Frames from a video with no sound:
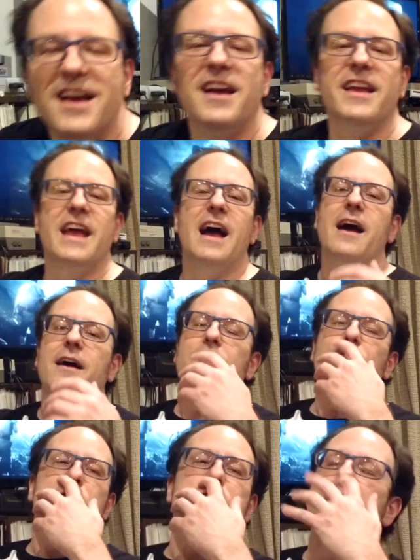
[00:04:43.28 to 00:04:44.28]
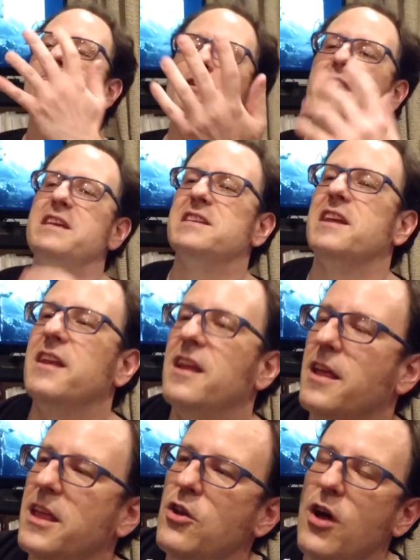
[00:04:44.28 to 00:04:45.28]
Yeah. For some reason,
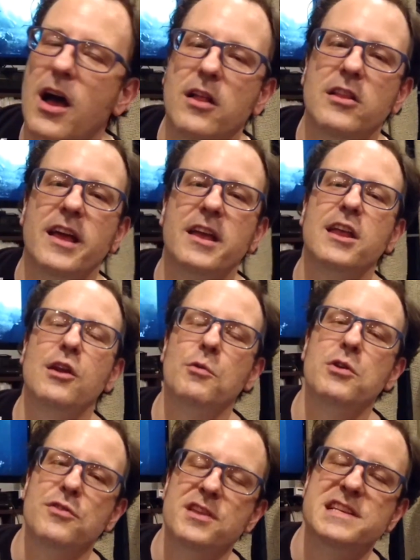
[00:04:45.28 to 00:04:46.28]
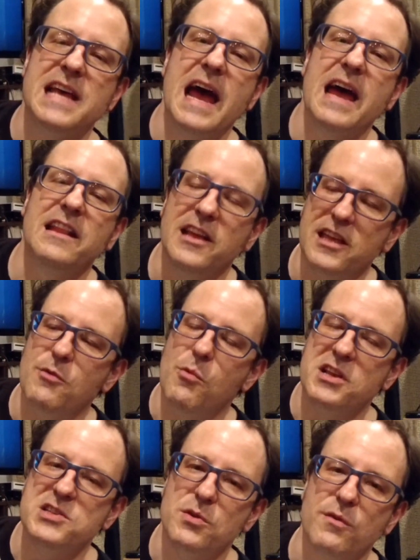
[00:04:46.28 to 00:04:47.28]
you know how like, when you're the dad, like you
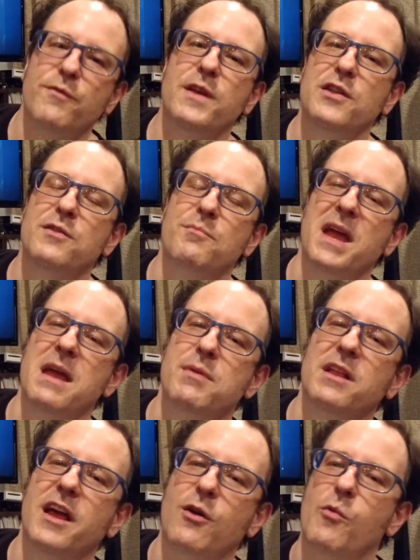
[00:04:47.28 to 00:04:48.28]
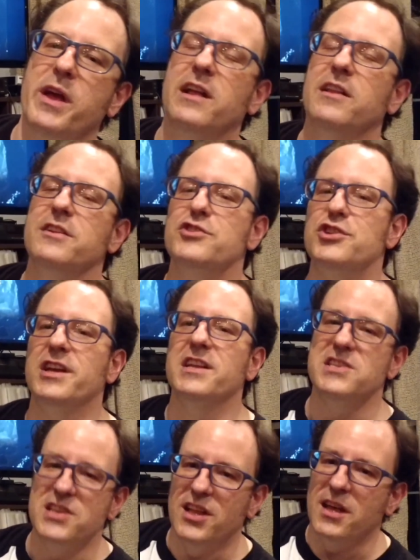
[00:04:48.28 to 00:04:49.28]
want to sort of feel the baby like wiggle and
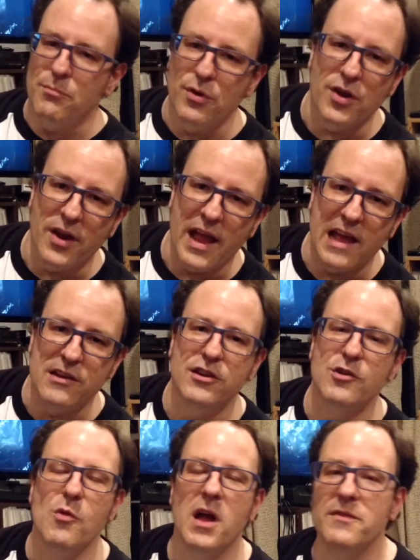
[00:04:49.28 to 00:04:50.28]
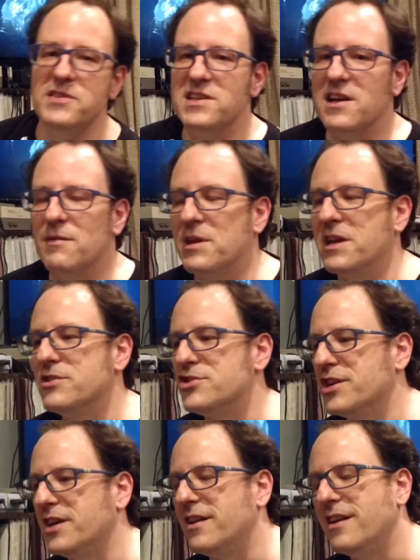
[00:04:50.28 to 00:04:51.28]
shit, so you like put your hand on your wife's tummy and
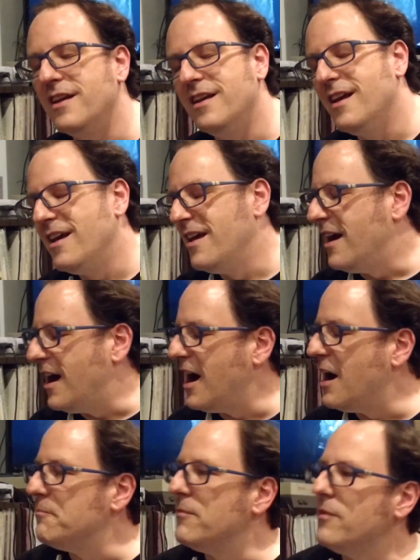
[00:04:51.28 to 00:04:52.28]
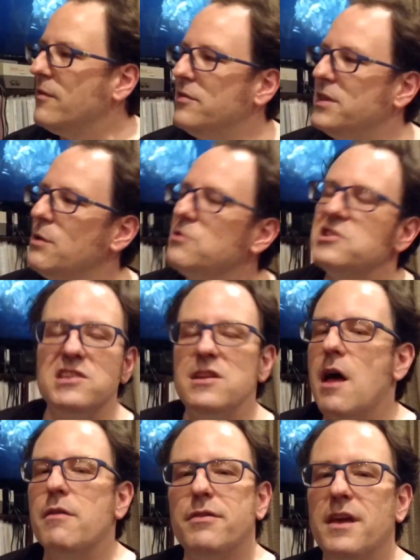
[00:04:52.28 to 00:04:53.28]
shit. There was
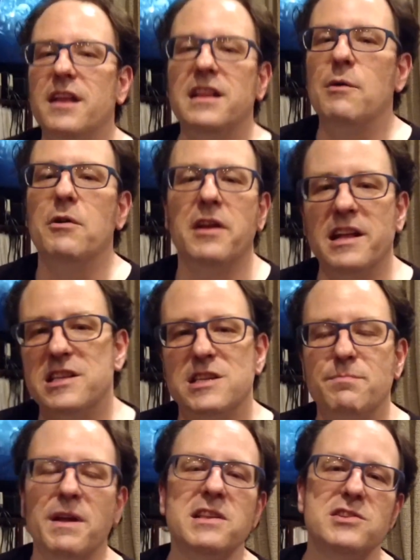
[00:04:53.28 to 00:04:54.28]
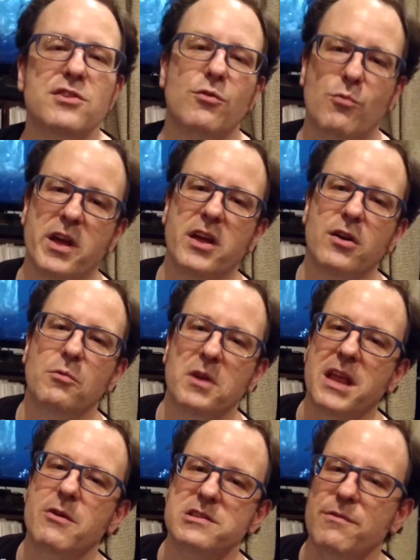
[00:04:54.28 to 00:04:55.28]
nothing that would get Spencer to wiggle when
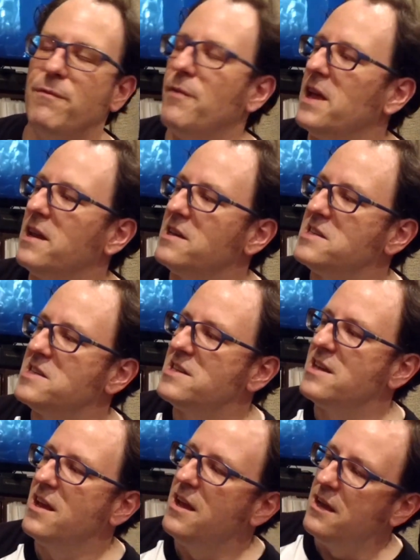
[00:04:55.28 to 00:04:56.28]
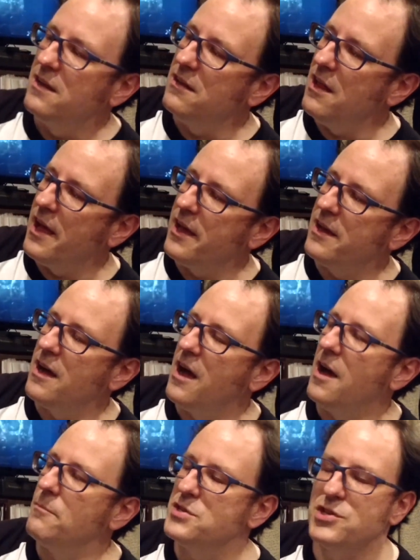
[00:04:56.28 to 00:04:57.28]
he was a fetus like
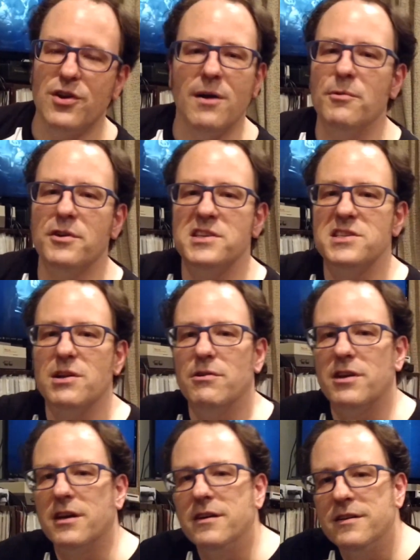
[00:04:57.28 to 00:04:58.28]
strawberry soda.